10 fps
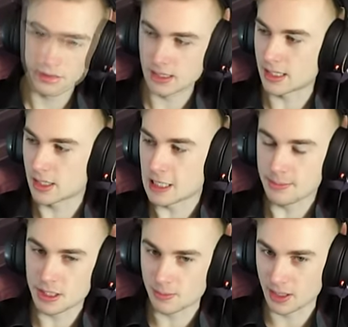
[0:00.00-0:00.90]
That's got to
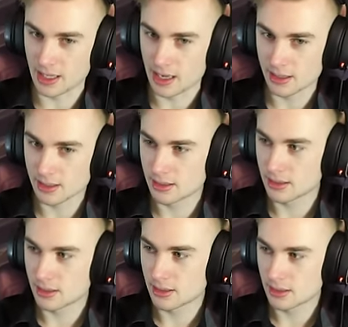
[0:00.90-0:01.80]
be the play.
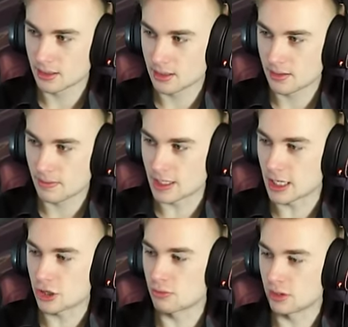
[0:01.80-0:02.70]
That's
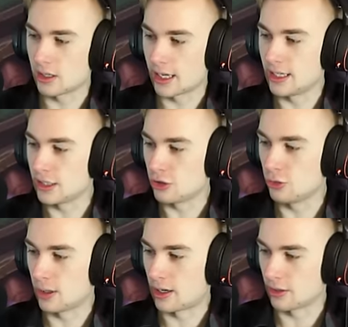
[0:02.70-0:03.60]
actually really good. I can get two
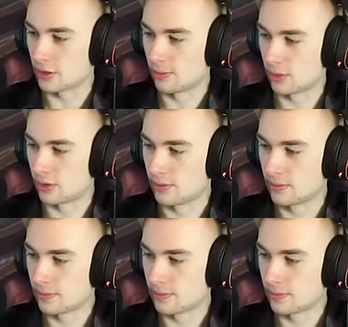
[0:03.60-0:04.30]
blockers on board.